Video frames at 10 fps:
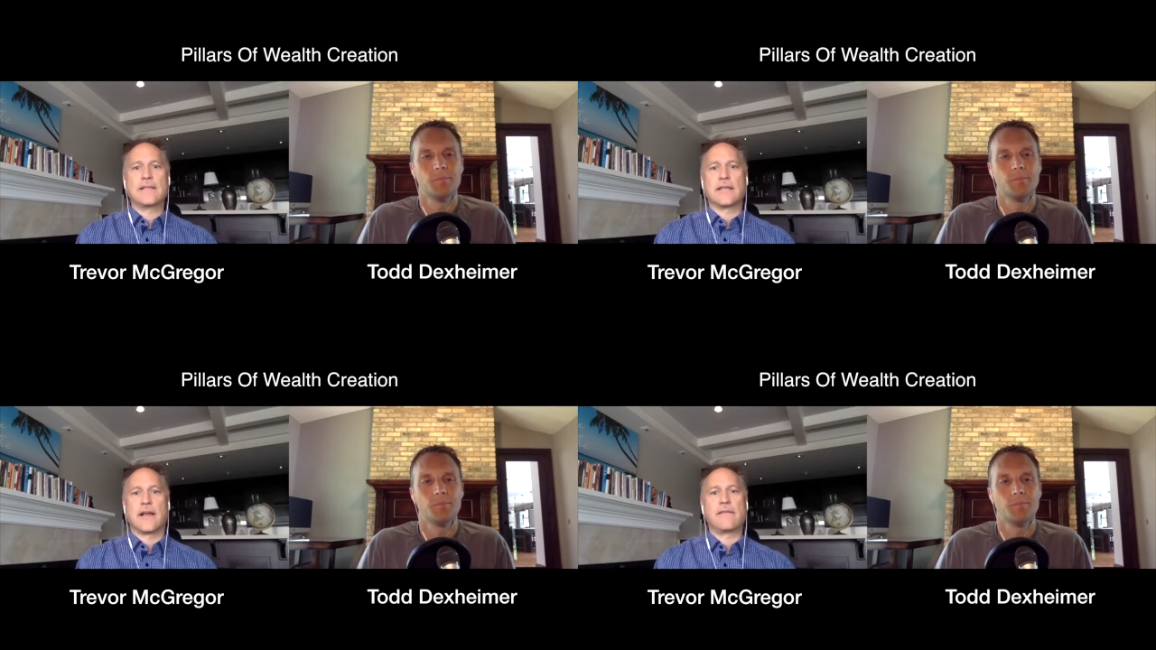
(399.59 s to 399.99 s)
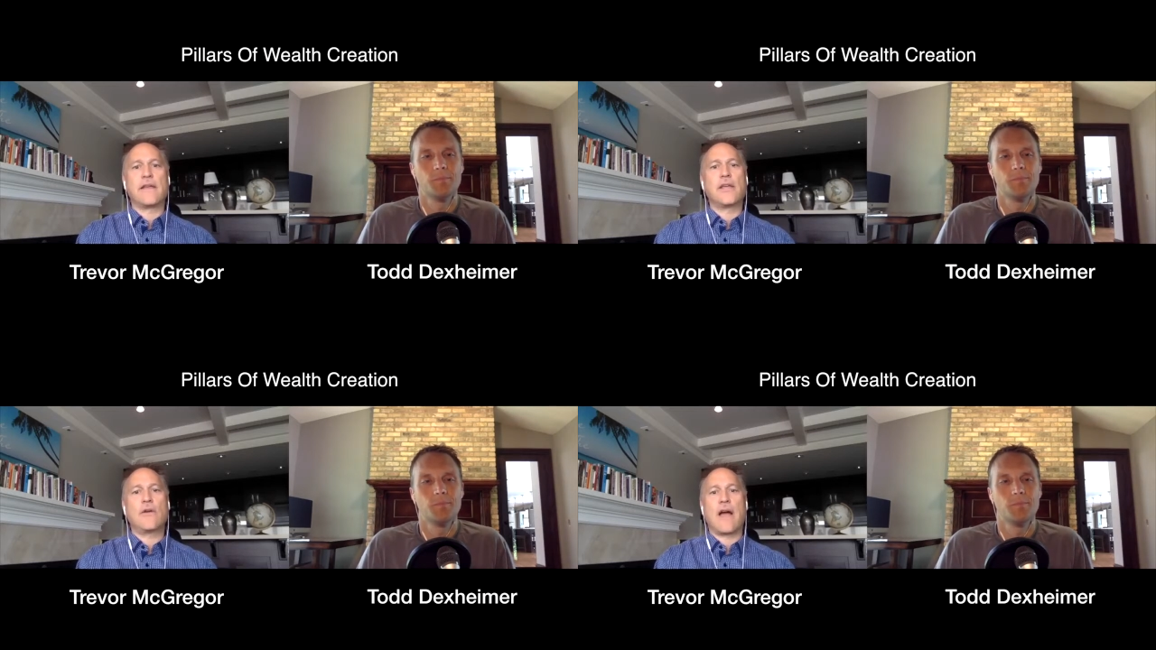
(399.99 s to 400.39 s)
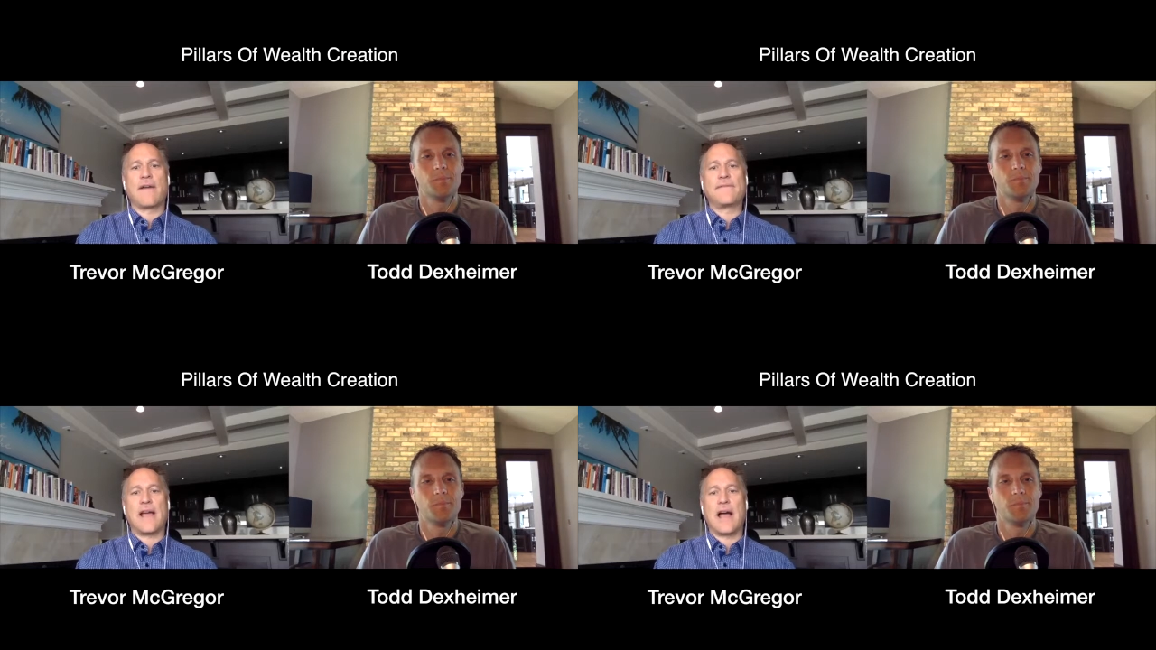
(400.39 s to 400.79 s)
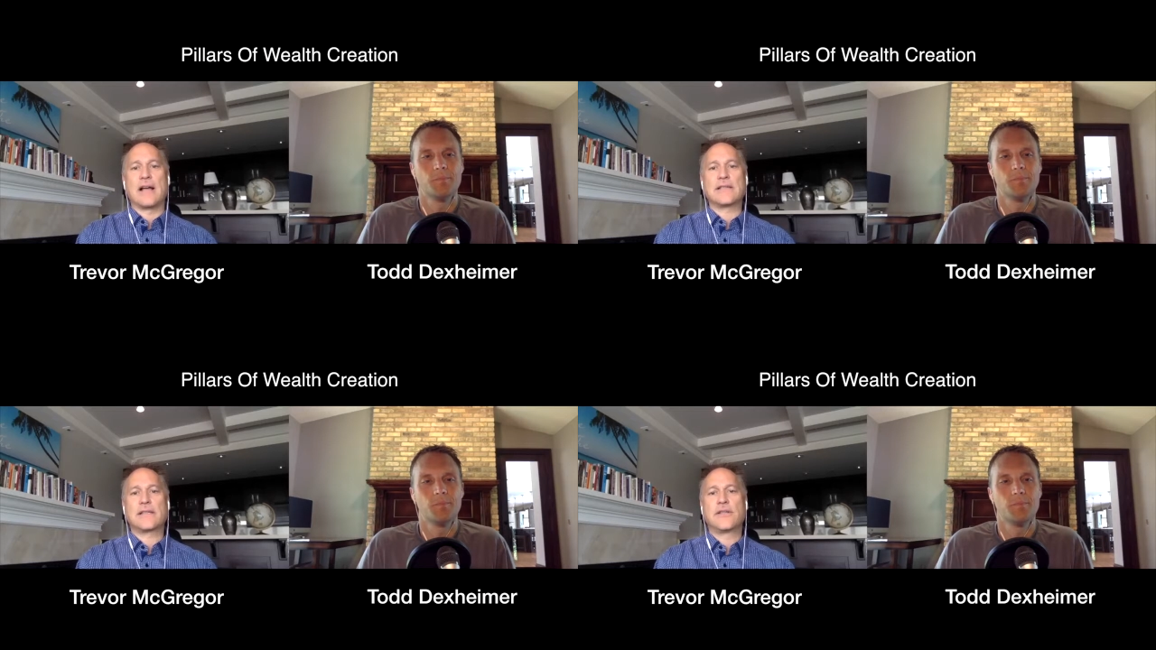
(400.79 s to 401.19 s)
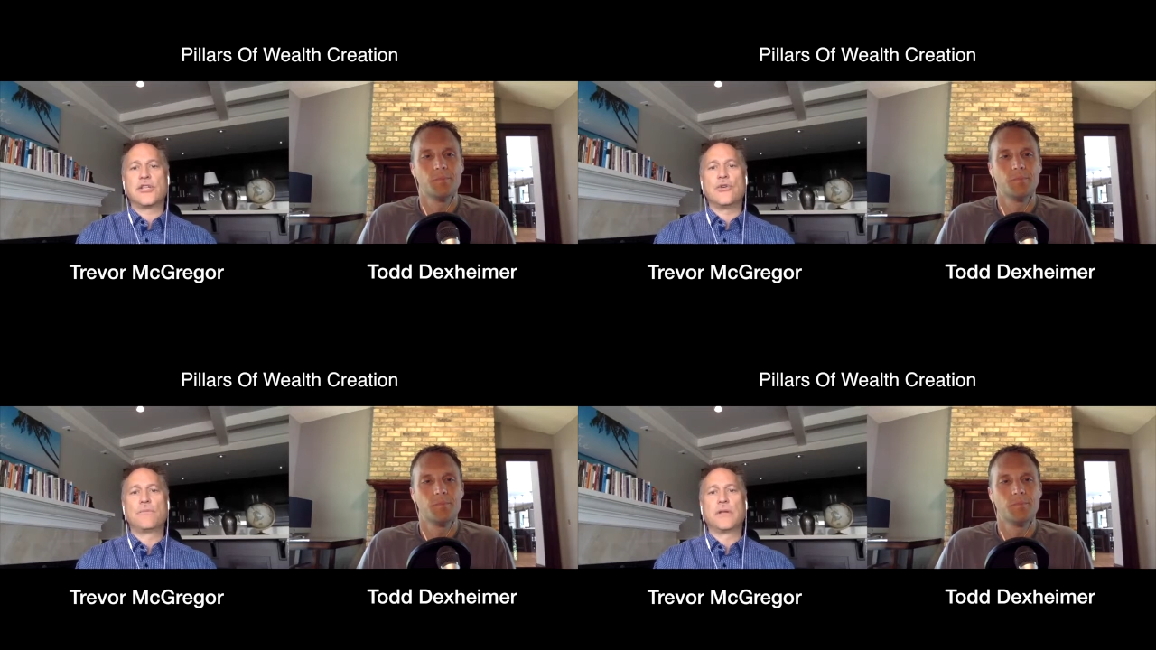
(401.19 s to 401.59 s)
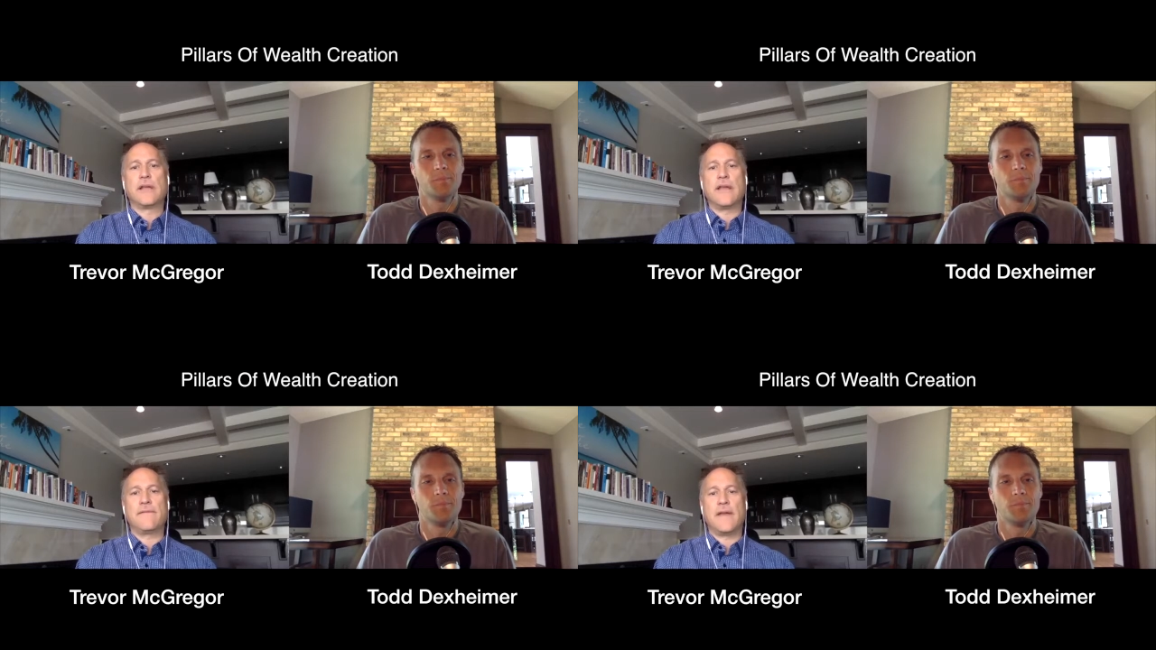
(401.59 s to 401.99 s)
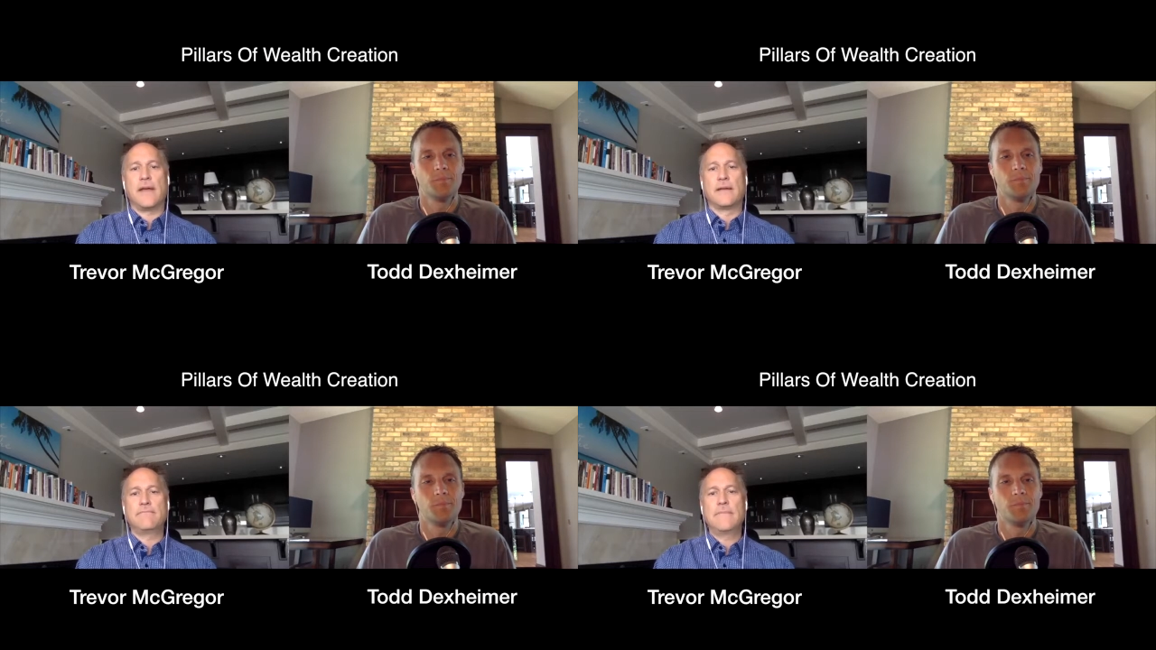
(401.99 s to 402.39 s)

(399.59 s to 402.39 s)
Speaker 1: I think you have to ask do you believe in